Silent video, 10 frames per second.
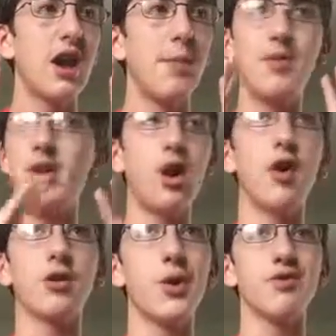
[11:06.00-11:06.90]
um, it
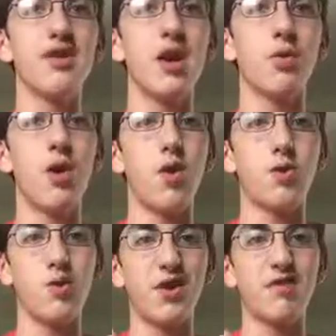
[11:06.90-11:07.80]
all goes down wrong
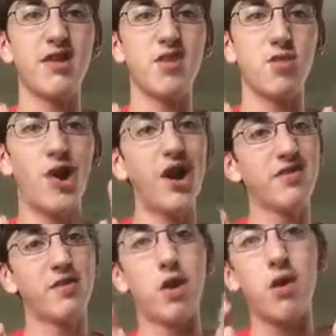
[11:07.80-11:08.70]
when Gwen Stacy
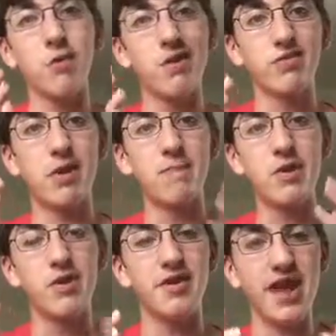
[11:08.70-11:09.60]
realizes the only reason why
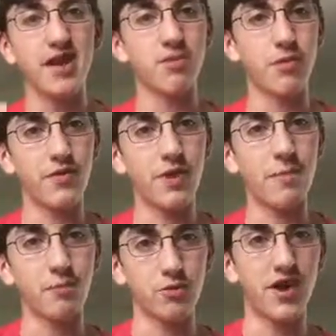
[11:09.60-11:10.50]
Peter danced with
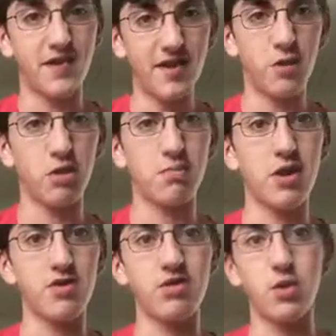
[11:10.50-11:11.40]
um, Gwen Stacy was
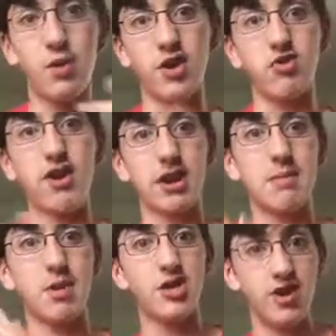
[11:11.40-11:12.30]
because he wanted to try and
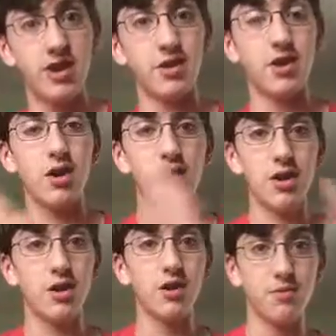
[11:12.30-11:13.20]
get Mary Jane to
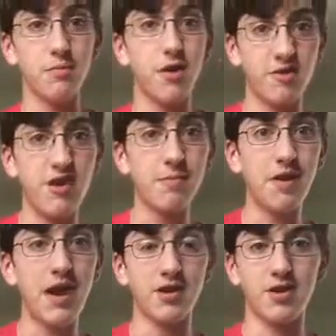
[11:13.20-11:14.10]
Mary Jane
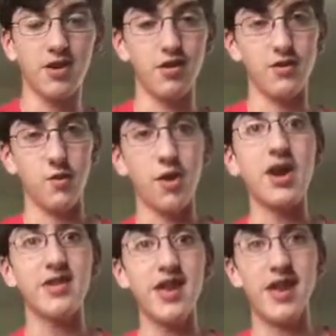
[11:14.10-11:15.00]
back because of the
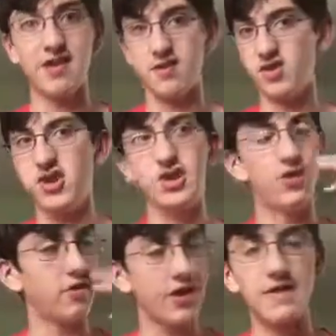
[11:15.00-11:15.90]
way he danced, and she
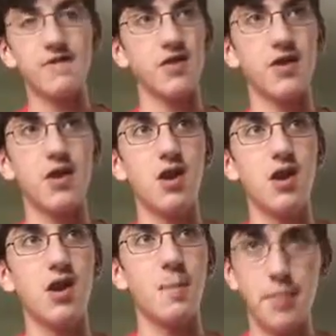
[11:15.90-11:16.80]
leaves in
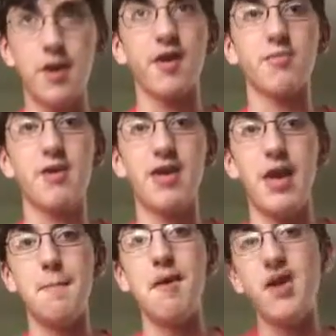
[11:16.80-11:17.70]
embarrassment,
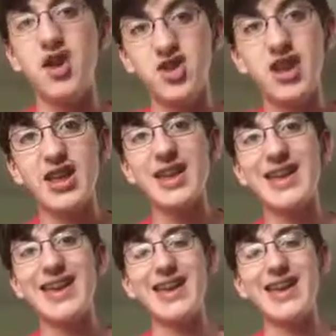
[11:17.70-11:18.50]
and Mary Jane